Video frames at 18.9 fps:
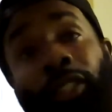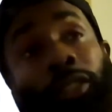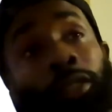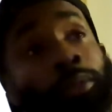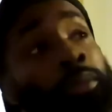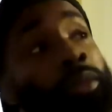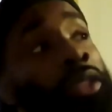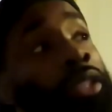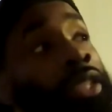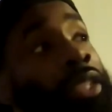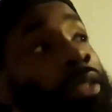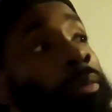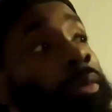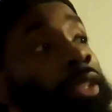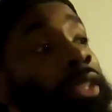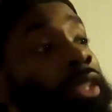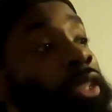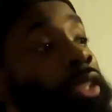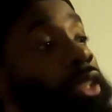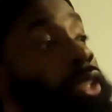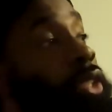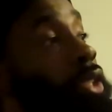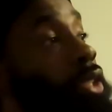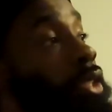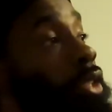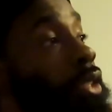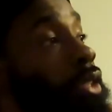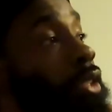But yeah, man,
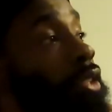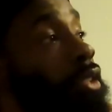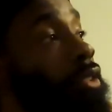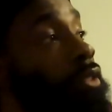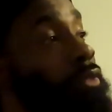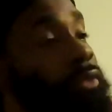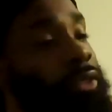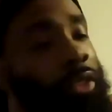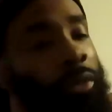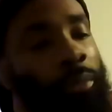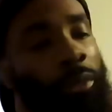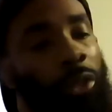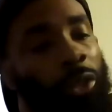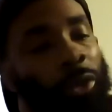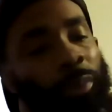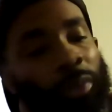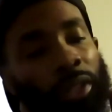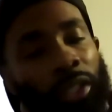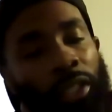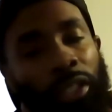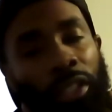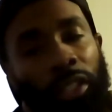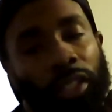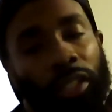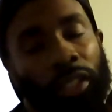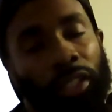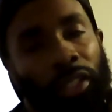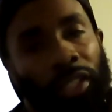for the most
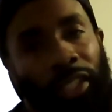part,